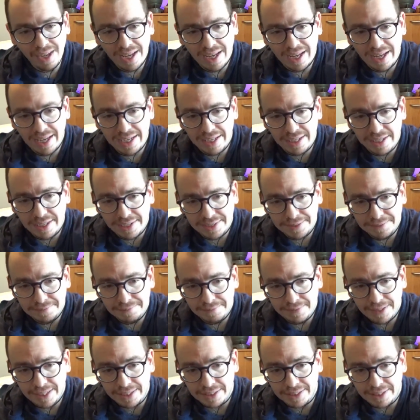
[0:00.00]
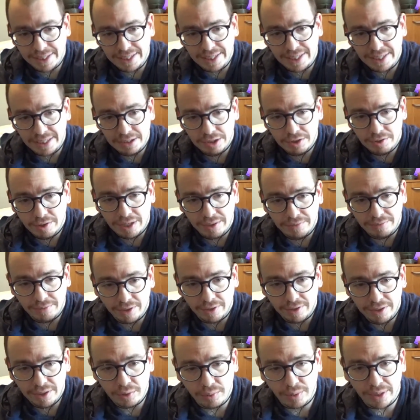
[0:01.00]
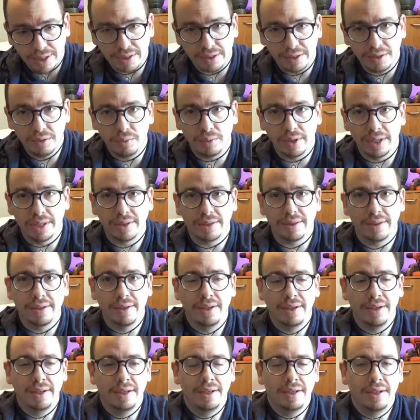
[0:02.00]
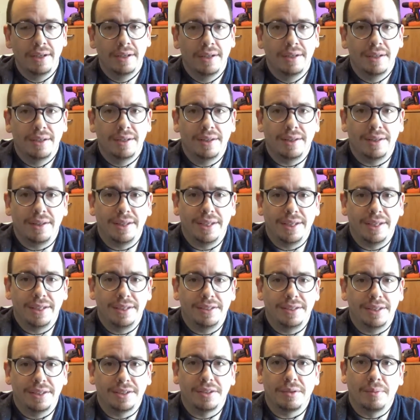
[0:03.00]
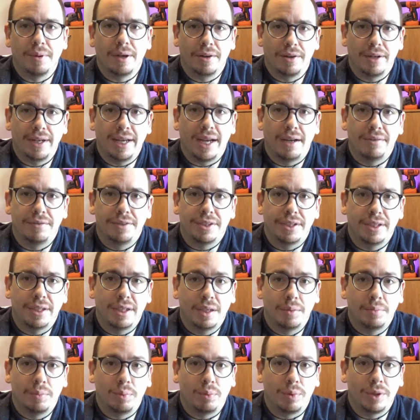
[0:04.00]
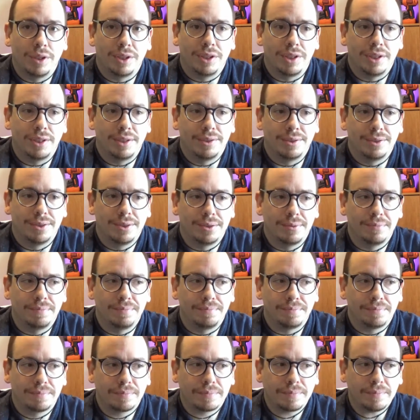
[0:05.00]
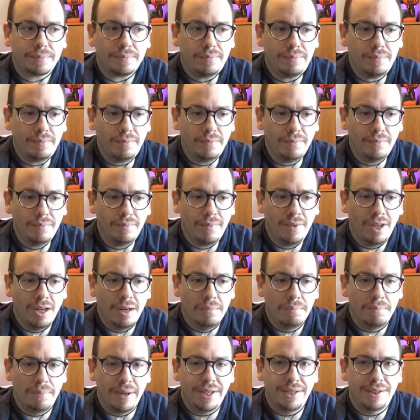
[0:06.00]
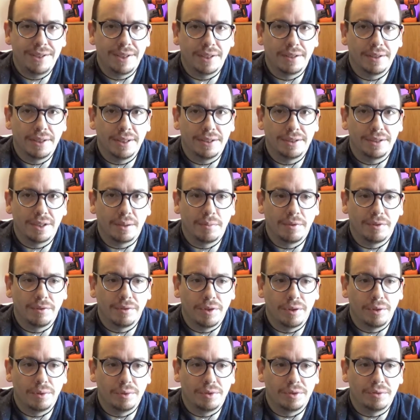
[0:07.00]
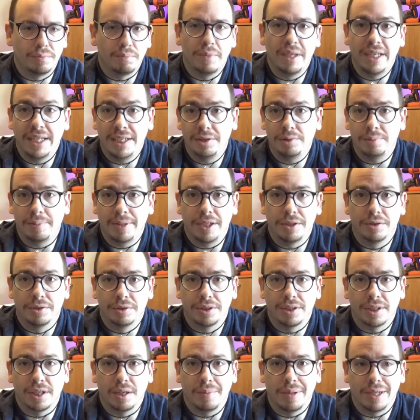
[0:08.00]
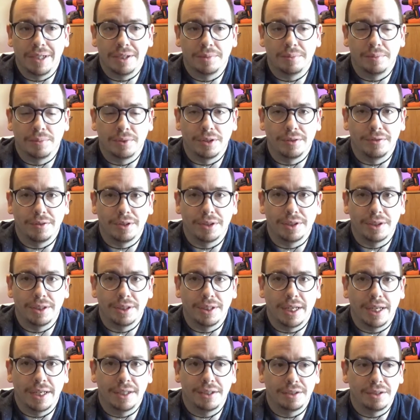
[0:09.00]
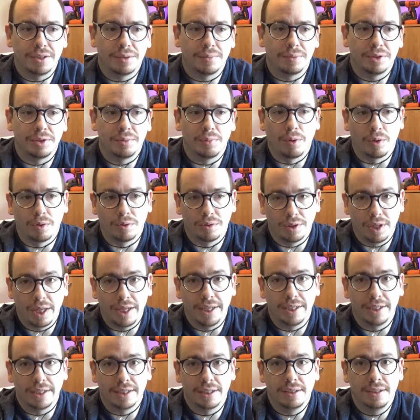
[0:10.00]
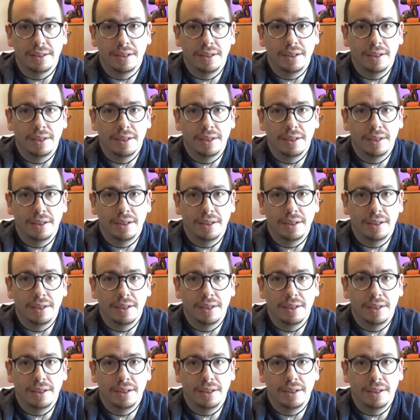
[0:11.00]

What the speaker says: It did integrate very quickly with the system I already have set up, which is basically some of those mini speakers that I mentioned previously and some smart lighting.